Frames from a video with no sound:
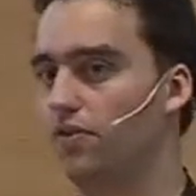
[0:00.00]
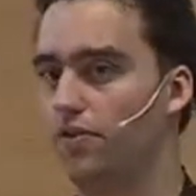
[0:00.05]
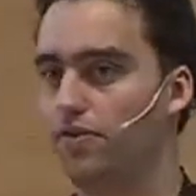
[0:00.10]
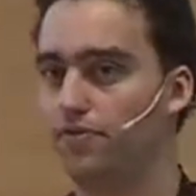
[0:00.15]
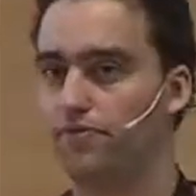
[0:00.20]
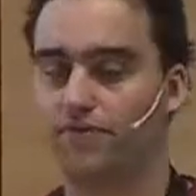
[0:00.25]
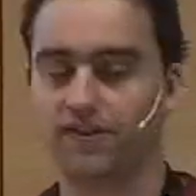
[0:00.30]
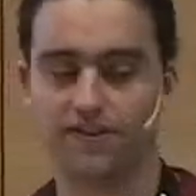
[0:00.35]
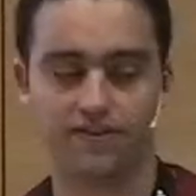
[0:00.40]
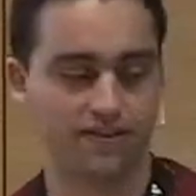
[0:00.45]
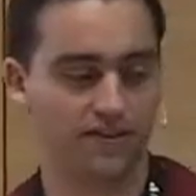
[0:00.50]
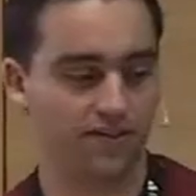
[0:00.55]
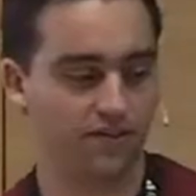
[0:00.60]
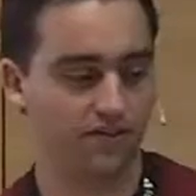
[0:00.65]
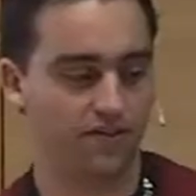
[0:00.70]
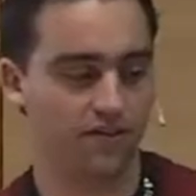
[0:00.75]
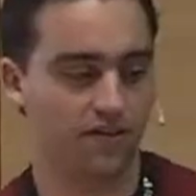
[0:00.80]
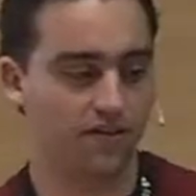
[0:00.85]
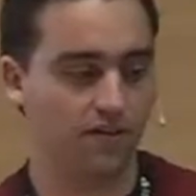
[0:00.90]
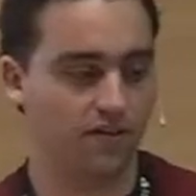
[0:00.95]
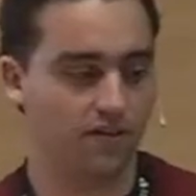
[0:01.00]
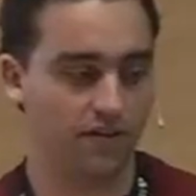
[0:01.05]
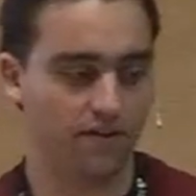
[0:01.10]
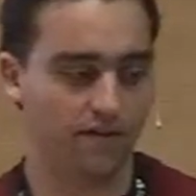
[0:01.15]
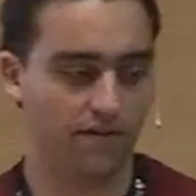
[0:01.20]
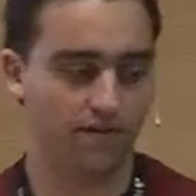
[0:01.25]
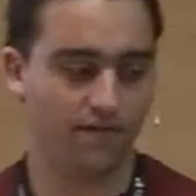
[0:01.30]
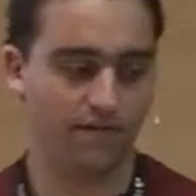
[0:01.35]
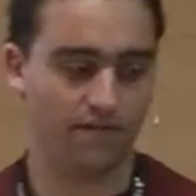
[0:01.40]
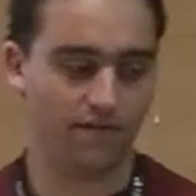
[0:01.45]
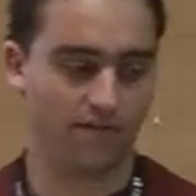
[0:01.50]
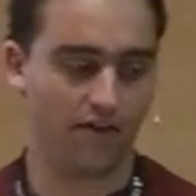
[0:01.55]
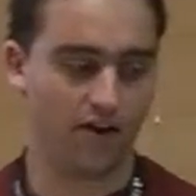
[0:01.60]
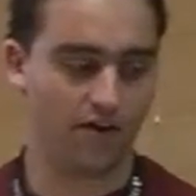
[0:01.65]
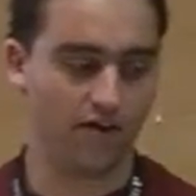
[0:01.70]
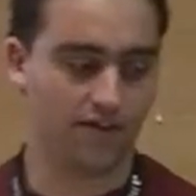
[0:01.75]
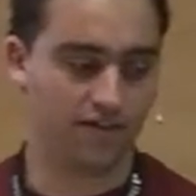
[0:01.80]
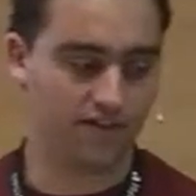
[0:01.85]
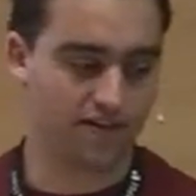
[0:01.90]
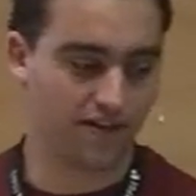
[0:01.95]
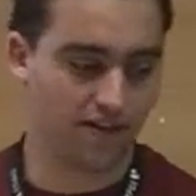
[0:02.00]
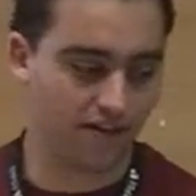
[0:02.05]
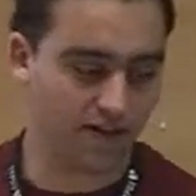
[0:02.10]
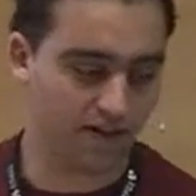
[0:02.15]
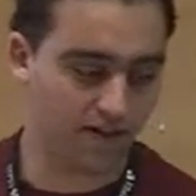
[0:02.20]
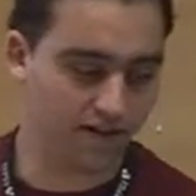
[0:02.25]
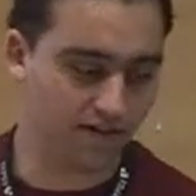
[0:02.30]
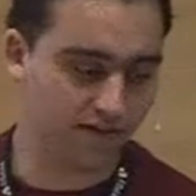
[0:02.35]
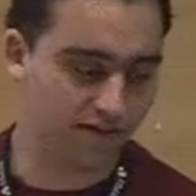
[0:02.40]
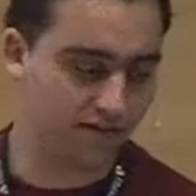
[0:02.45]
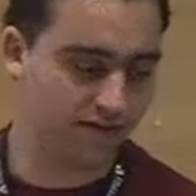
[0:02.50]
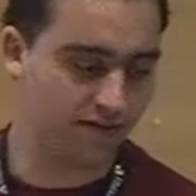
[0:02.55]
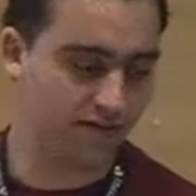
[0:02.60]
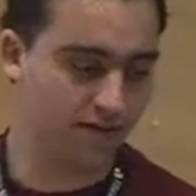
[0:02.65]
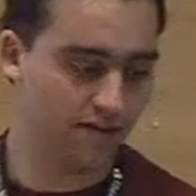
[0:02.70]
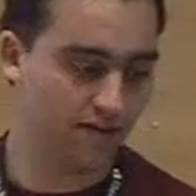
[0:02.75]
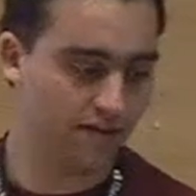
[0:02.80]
authorization in, in various kinds,